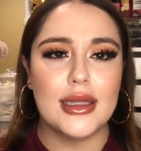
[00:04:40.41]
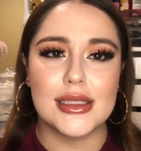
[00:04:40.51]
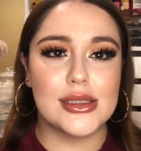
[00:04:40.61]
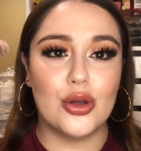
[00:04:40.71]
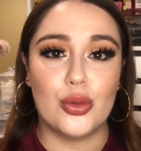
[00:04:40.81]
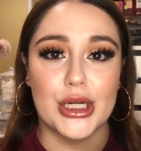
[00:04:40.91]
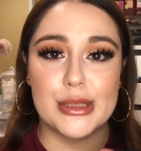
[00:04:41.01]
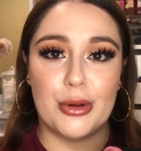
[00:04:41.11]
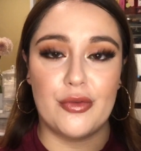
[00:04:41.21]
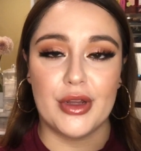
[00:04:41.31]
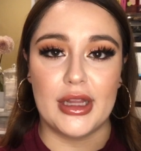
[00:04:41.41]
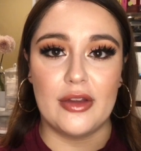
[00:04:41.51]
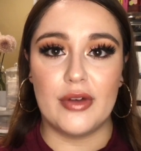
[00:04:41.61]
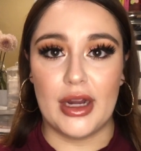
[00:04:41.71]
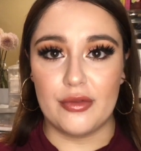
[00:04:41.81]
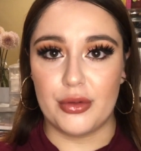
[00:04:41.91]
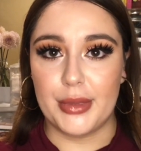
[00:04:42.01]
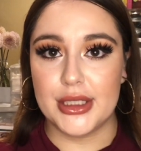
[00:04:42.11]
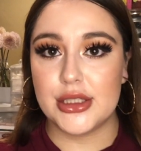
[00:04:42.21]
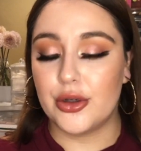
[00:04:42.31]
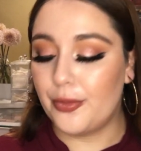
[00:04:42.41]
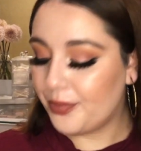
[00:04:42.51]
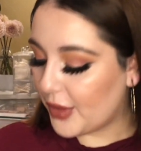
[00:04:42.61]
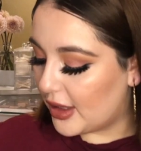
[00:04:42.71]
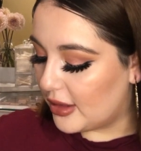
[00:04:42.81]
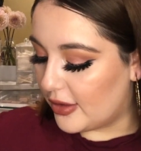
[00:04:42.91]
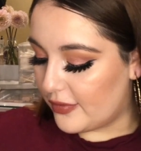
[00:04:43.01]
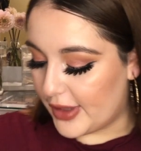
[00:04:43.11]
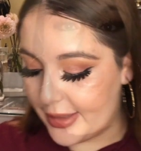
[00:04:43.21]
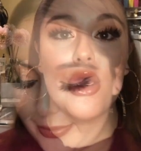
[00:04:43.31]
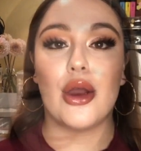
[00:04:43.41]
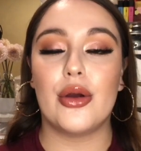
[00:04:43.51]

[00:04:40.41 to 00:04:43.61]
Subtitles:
This still works perfectly fine for me, so love that.